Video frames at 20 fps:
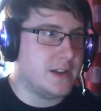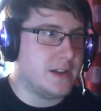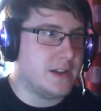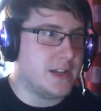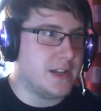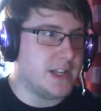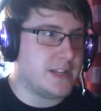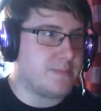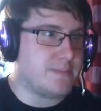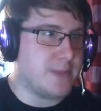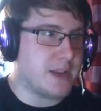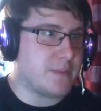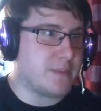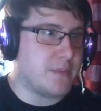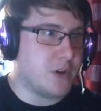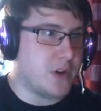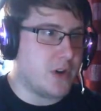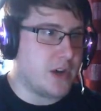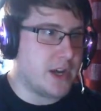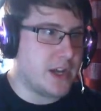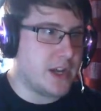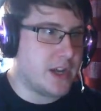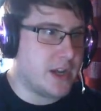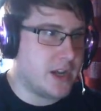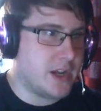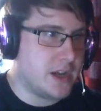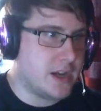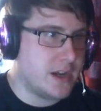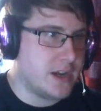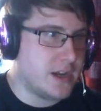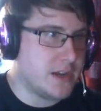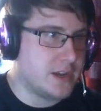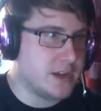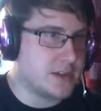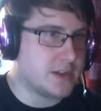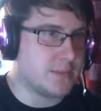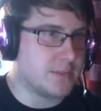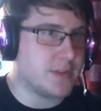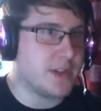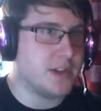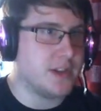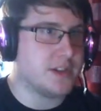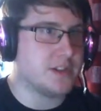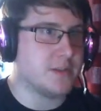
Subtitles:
This big boy, something.